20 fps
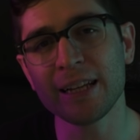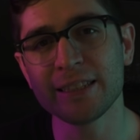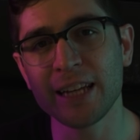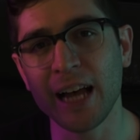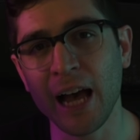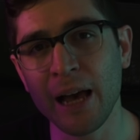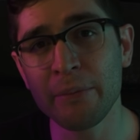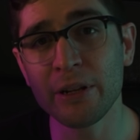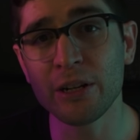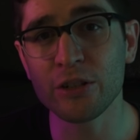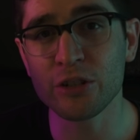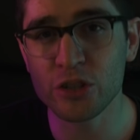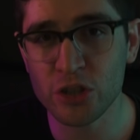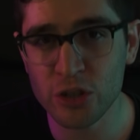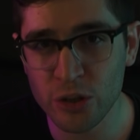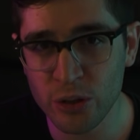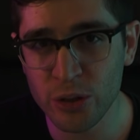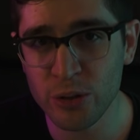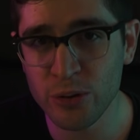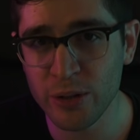in time and I'll
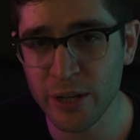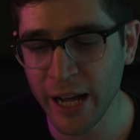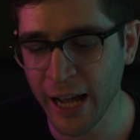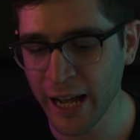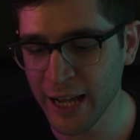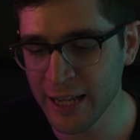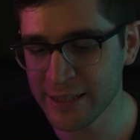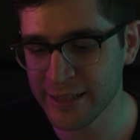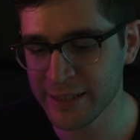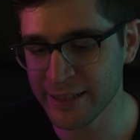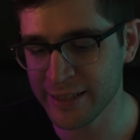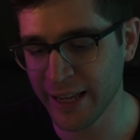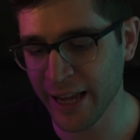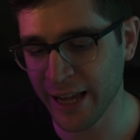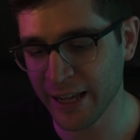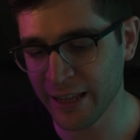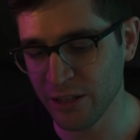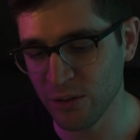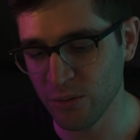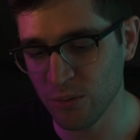show you guys
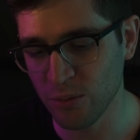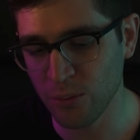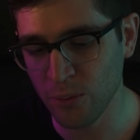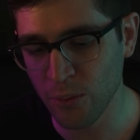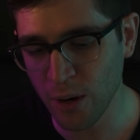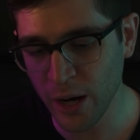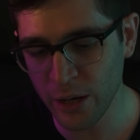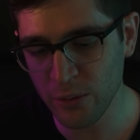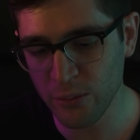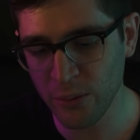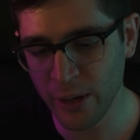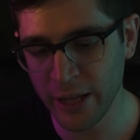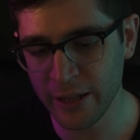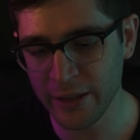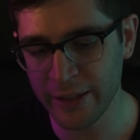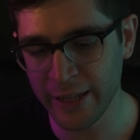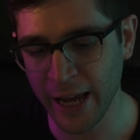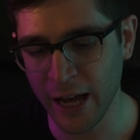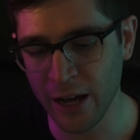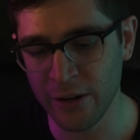exactly what
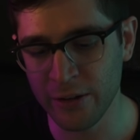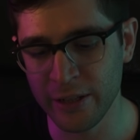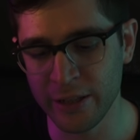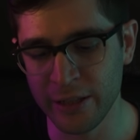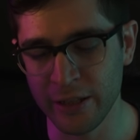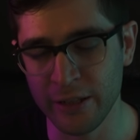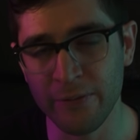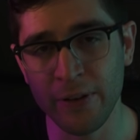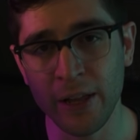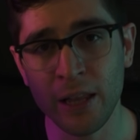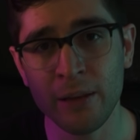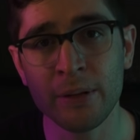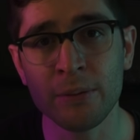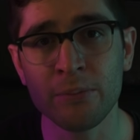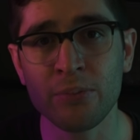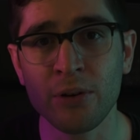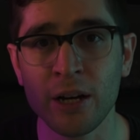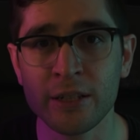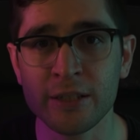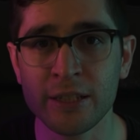went down in the development
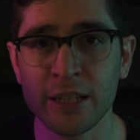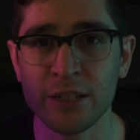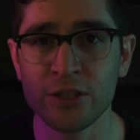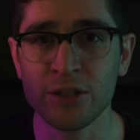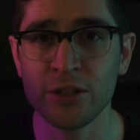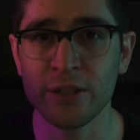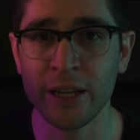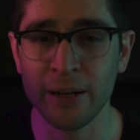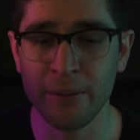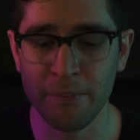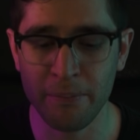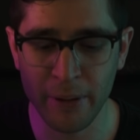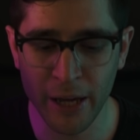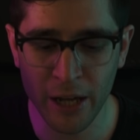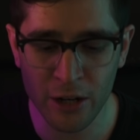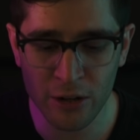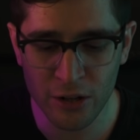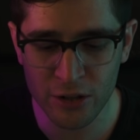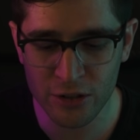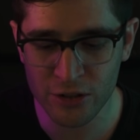process so you get a
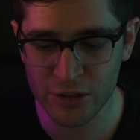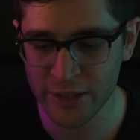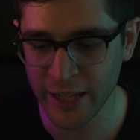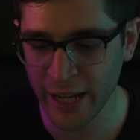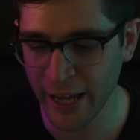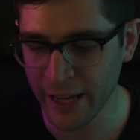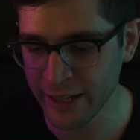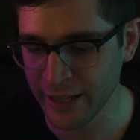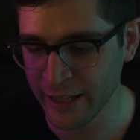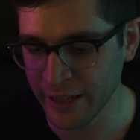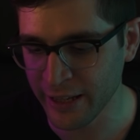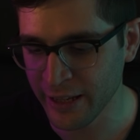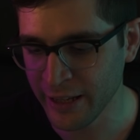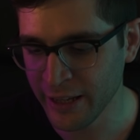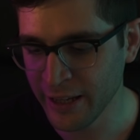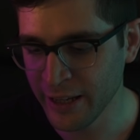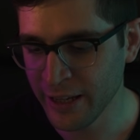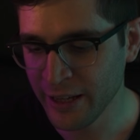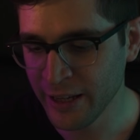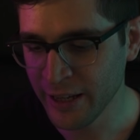better understanding
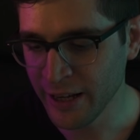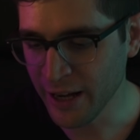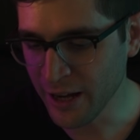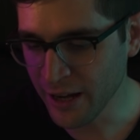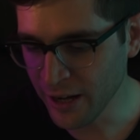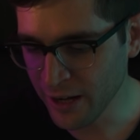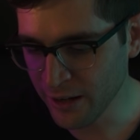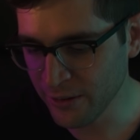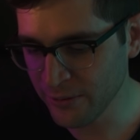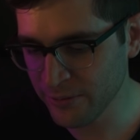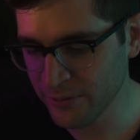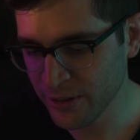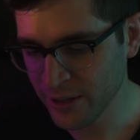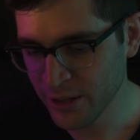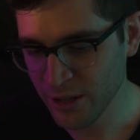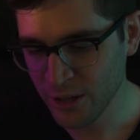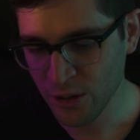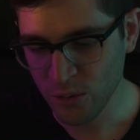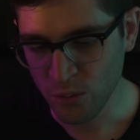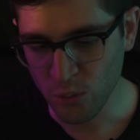of
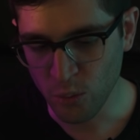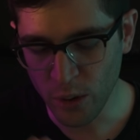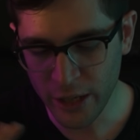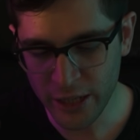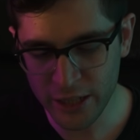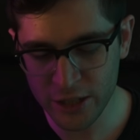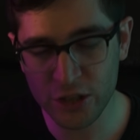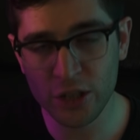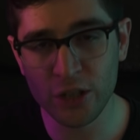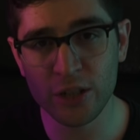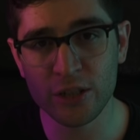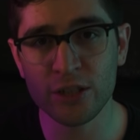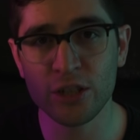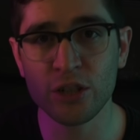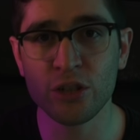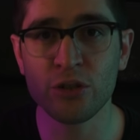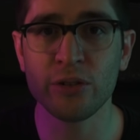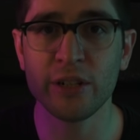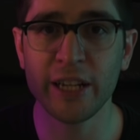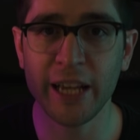what it took to
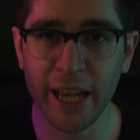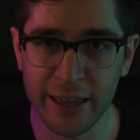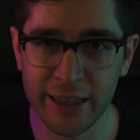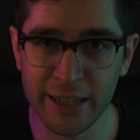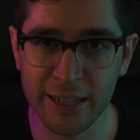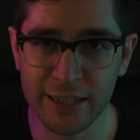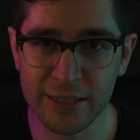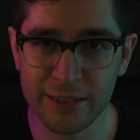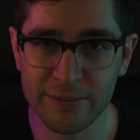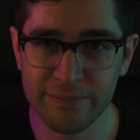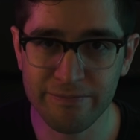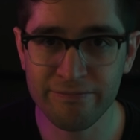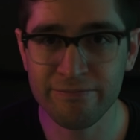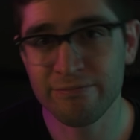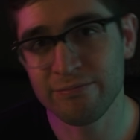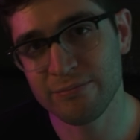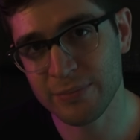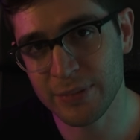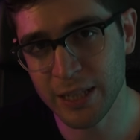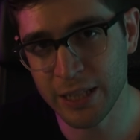create this.
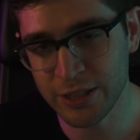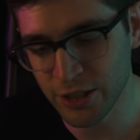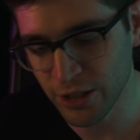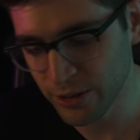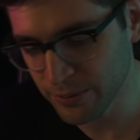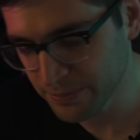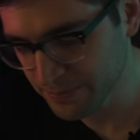Let's go.